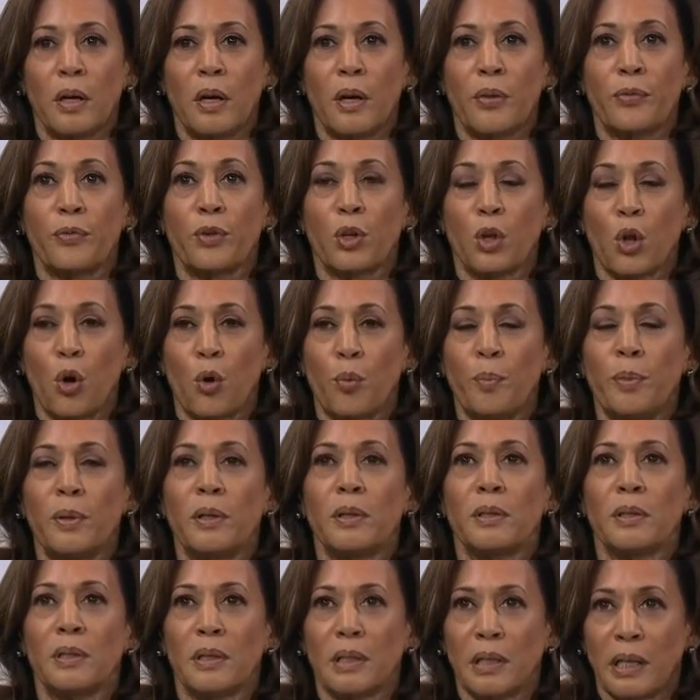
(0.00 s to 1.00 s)
of
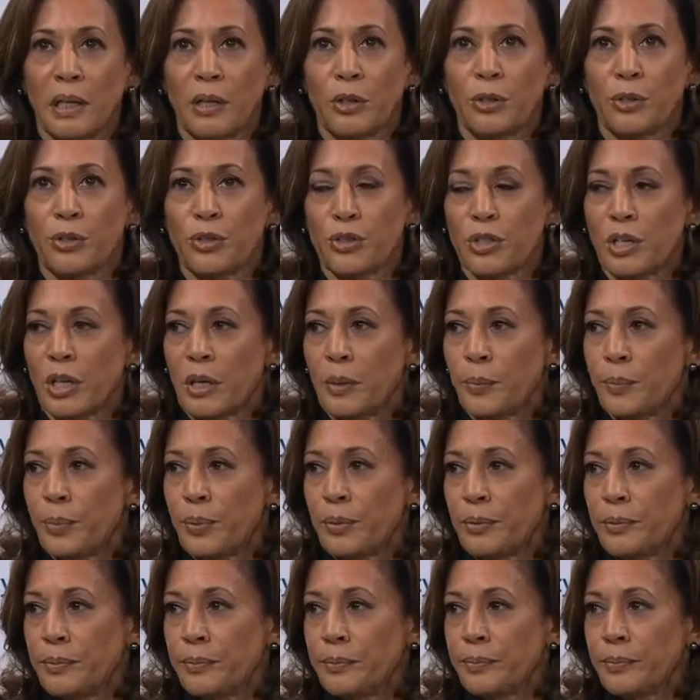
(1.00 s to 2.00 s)
global leadership.
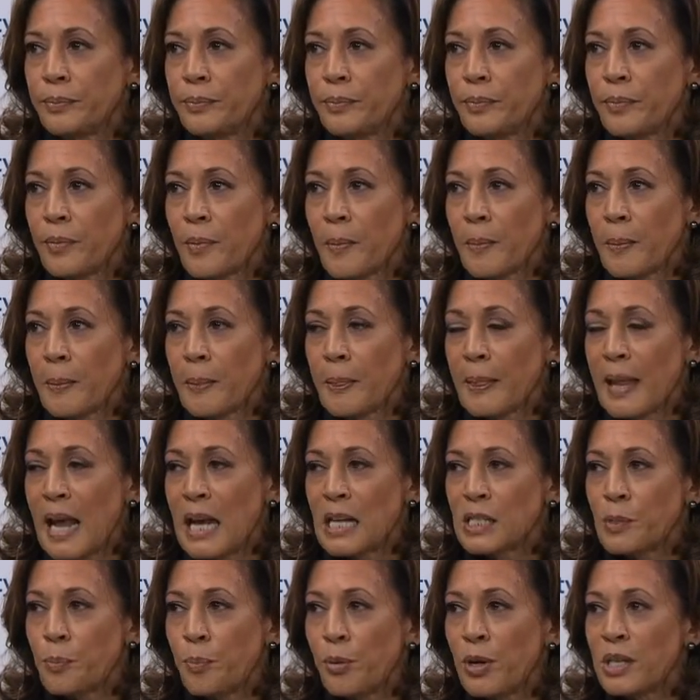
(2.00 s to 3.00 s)

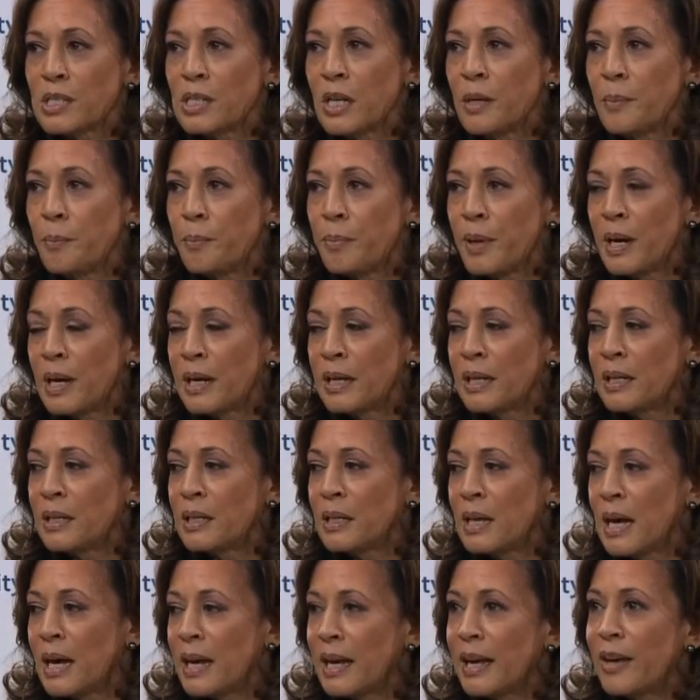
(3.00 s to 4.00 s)
As President Biden
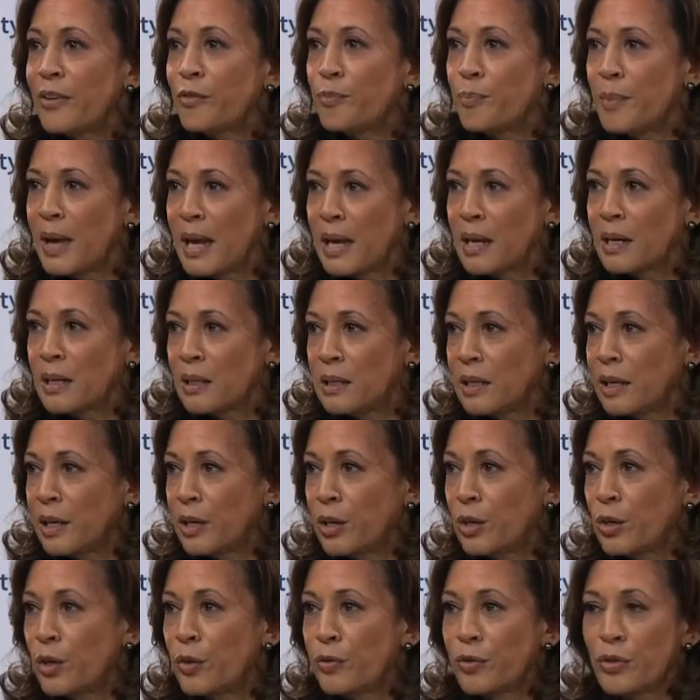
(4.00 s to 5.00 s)
and I have made
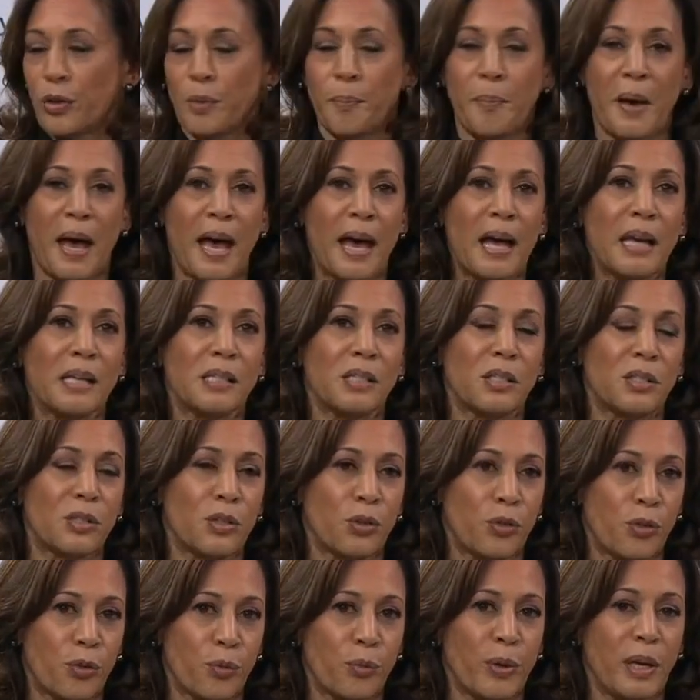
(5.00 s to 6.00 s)
clear over the past
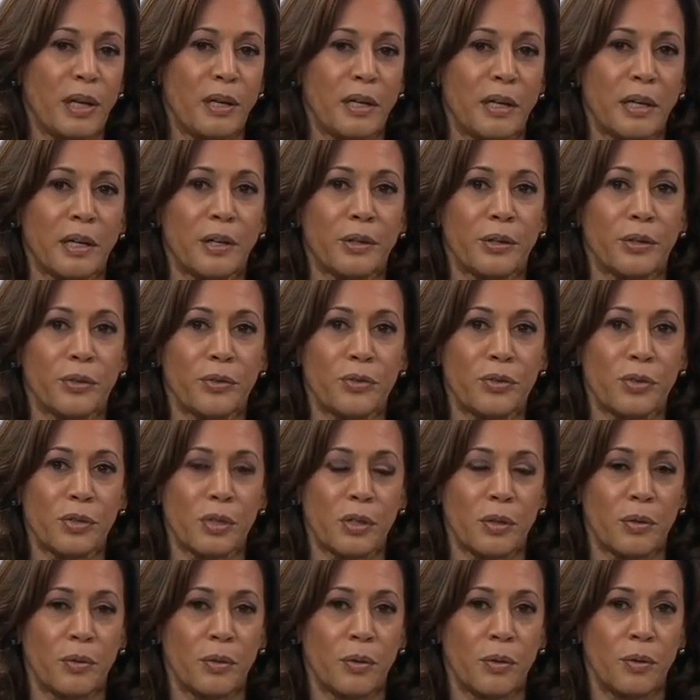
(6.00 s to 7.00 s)
3
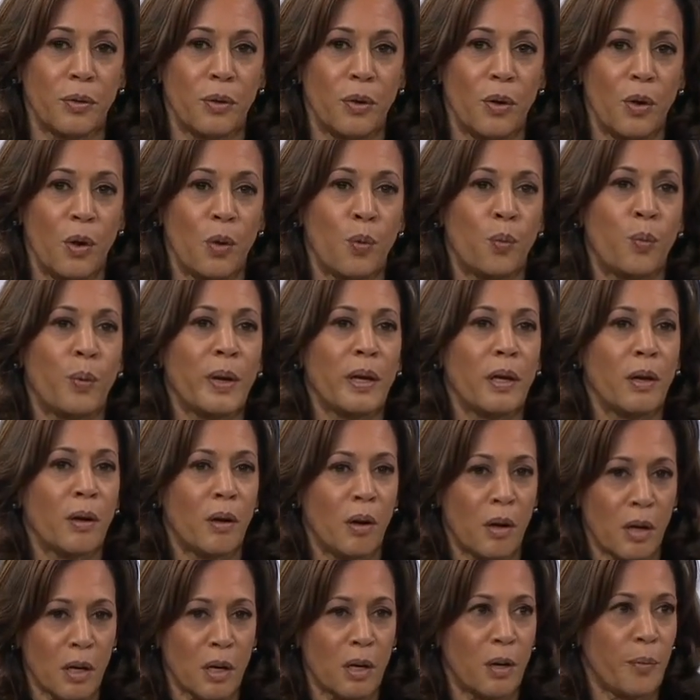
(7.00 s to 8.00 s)
years, we
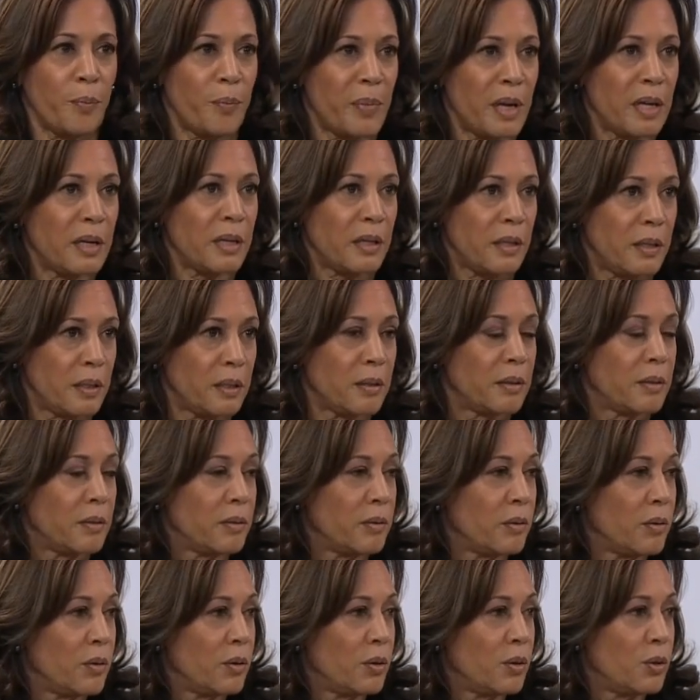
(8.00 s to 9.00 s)
are committed
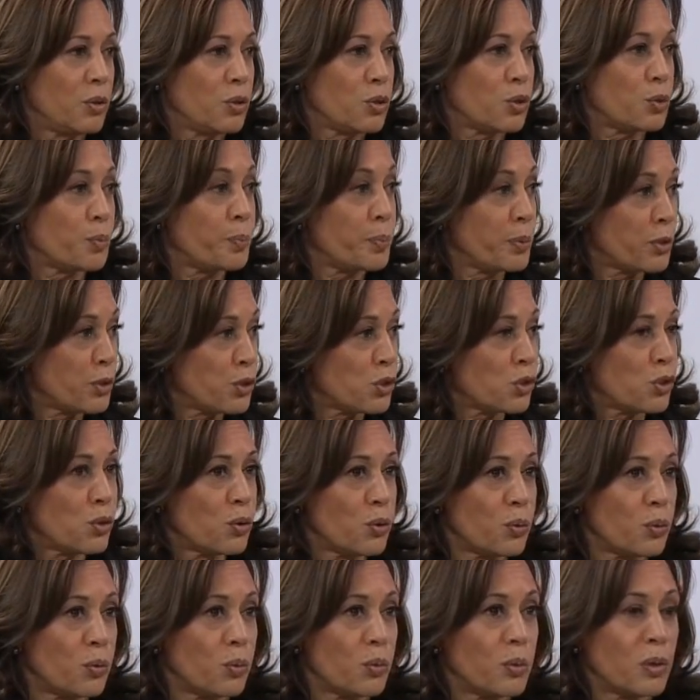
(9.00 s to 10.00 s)
to
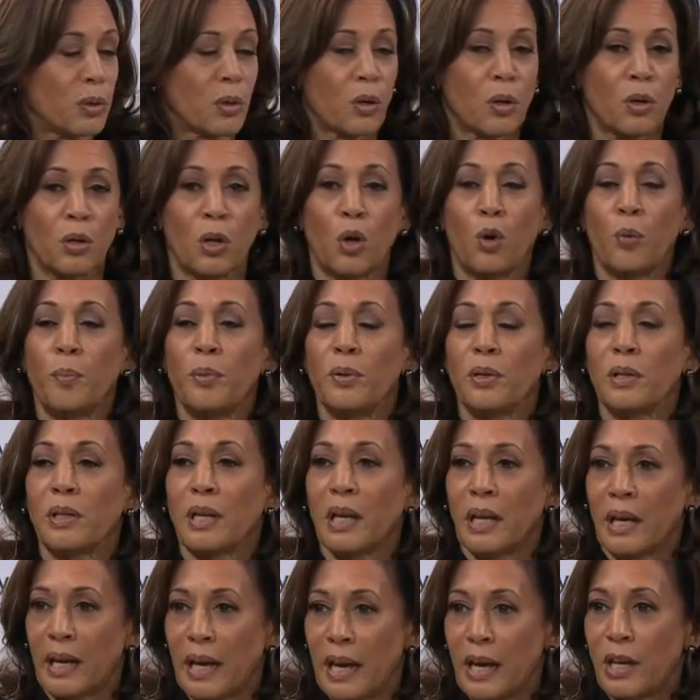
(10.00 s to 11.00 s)
pursue global
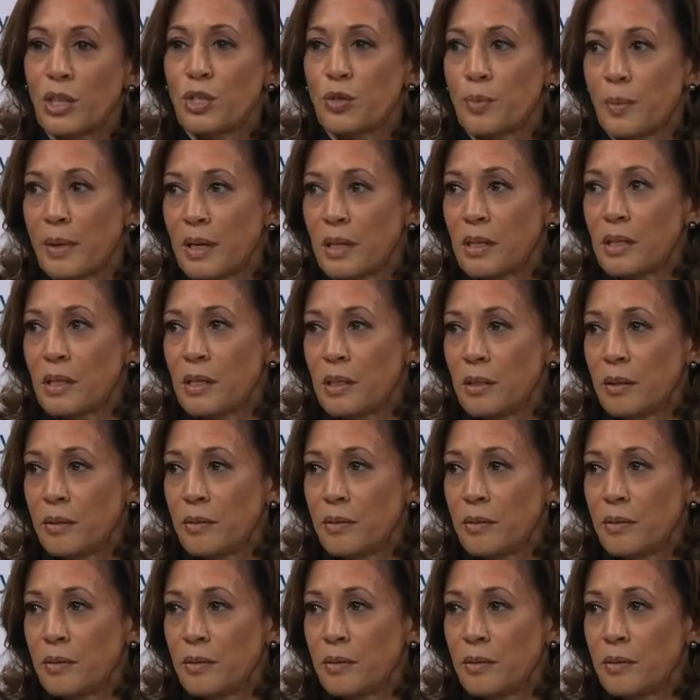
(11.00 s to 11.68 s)
engagement,